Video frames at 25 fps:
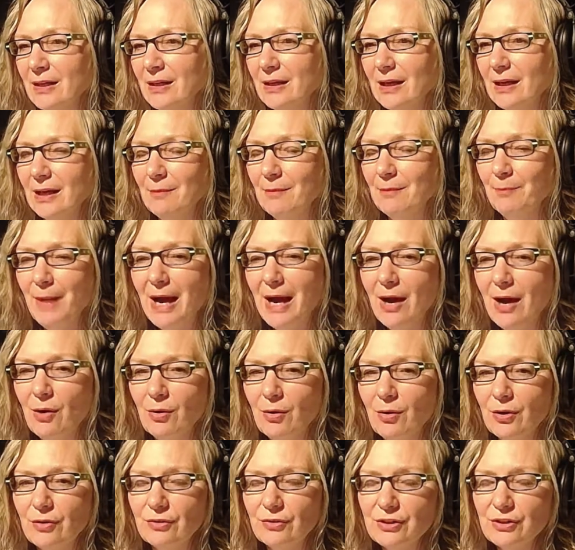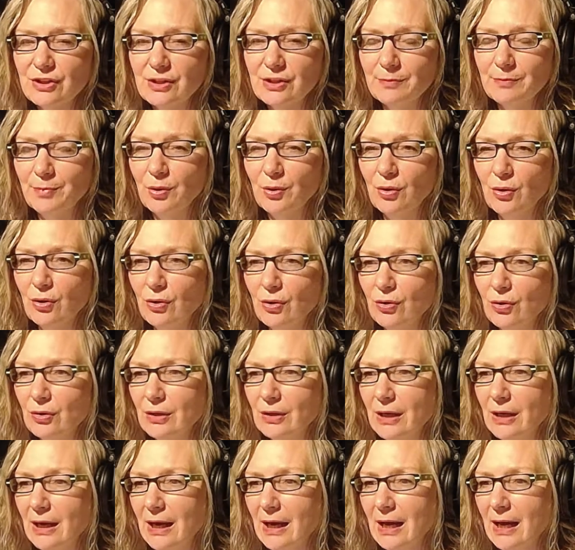empower and support
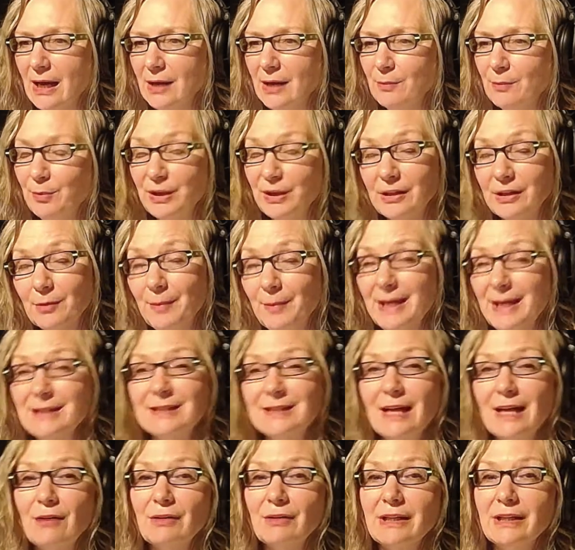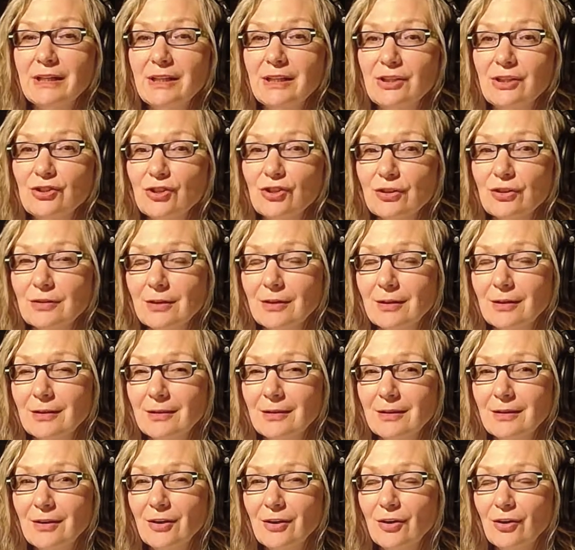and bring the best out in each other,
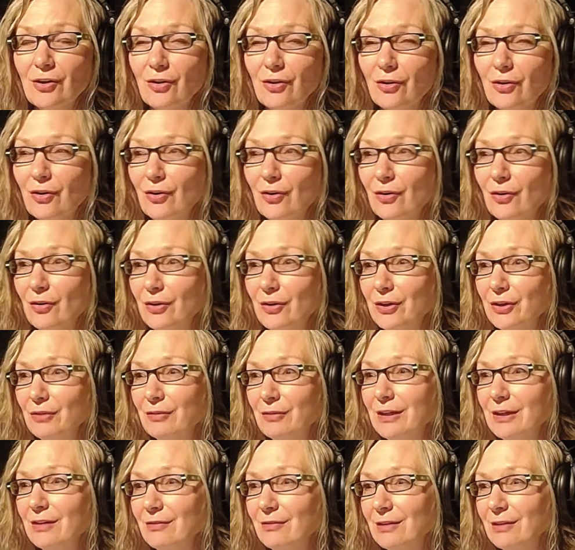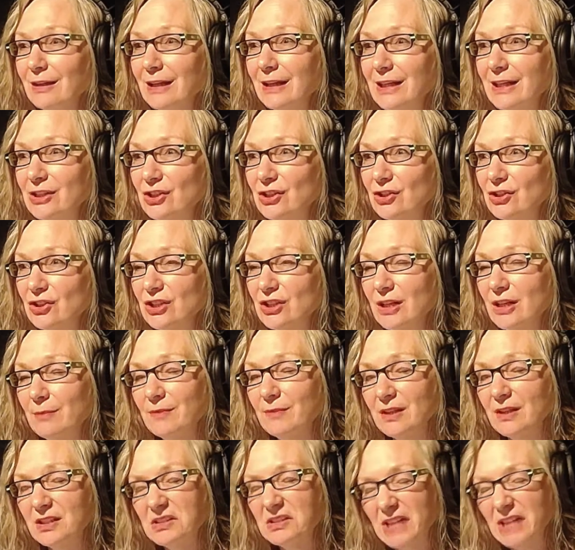or you're in a relationship
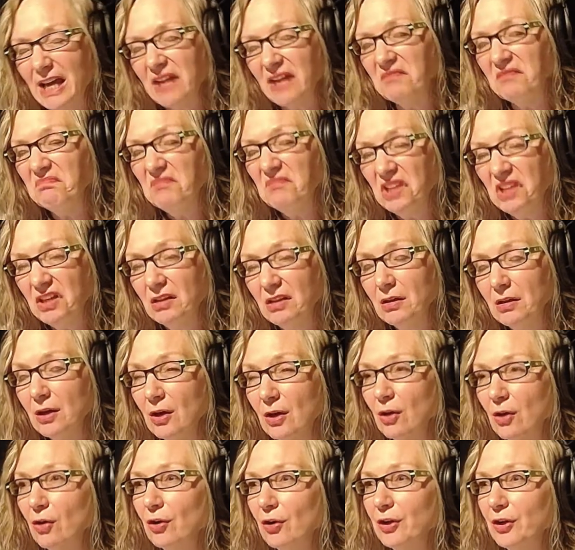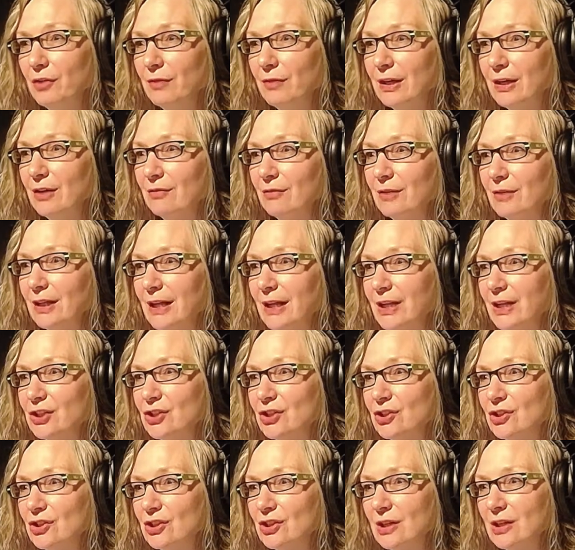that's kind of meh, or you're in a
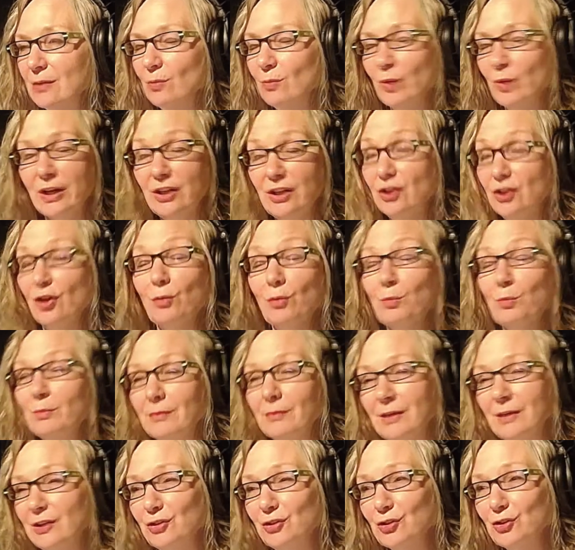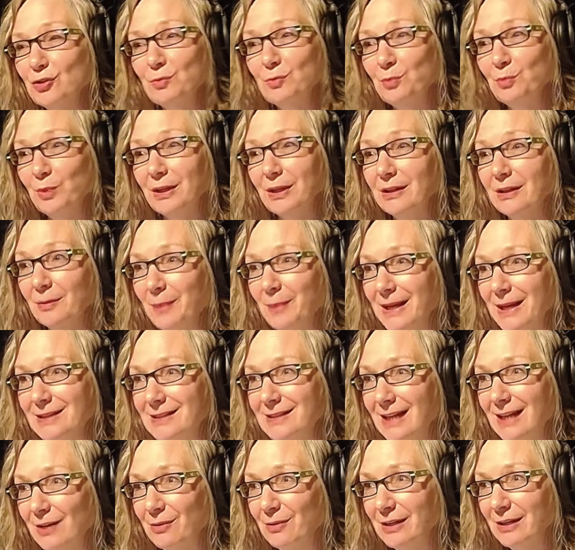relationship where it doesn't bring the best
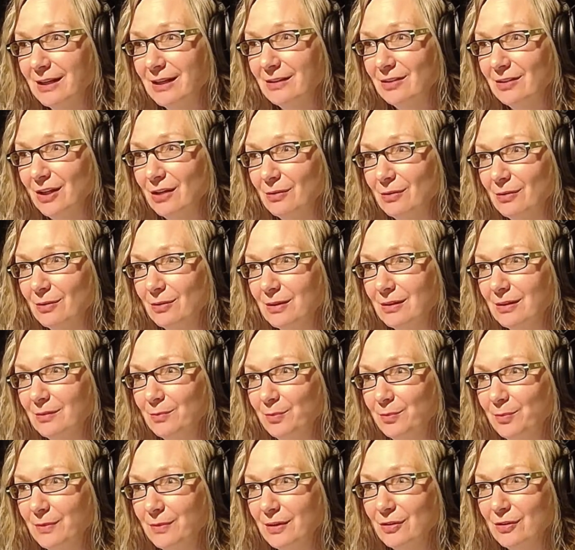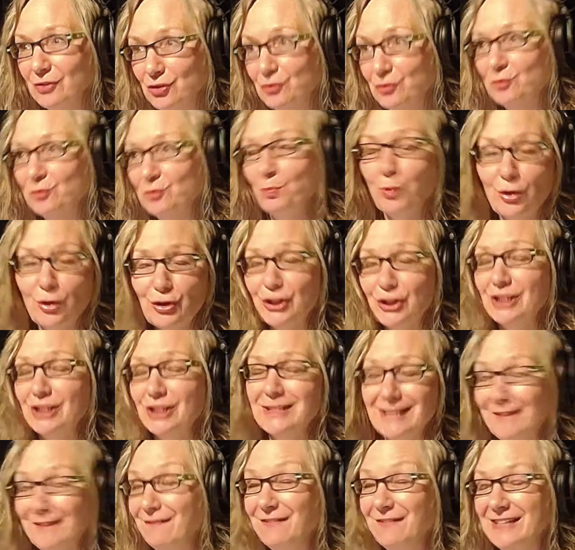out in you and
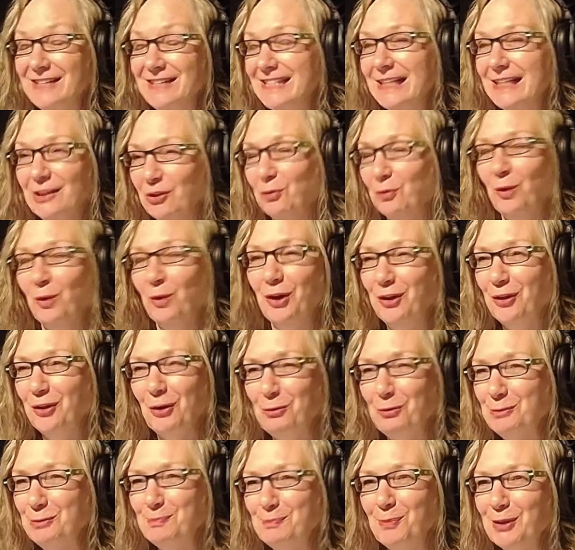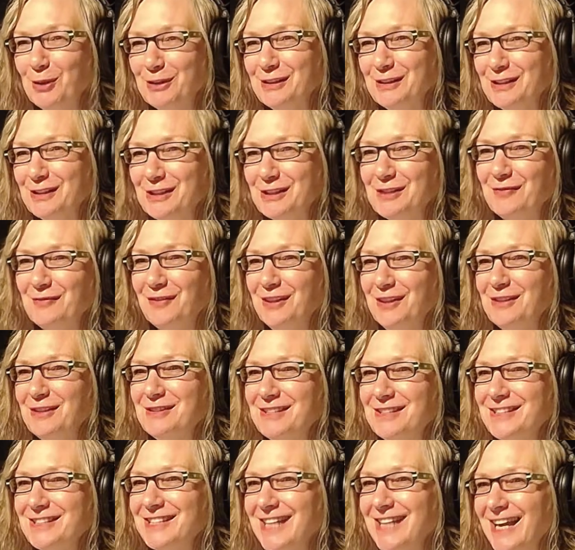pushes every single one of those buttons for you
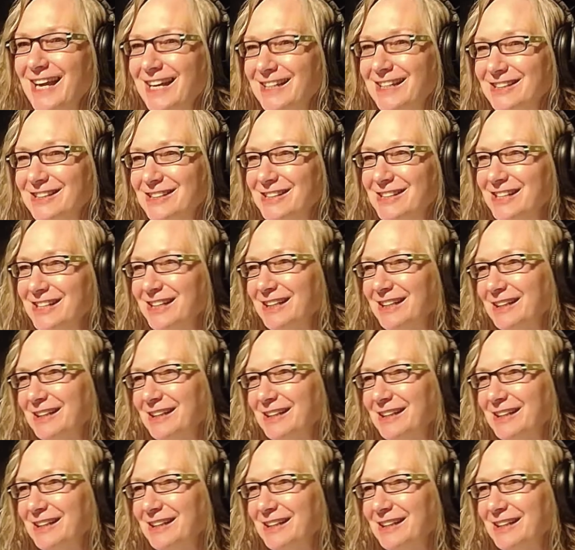to change.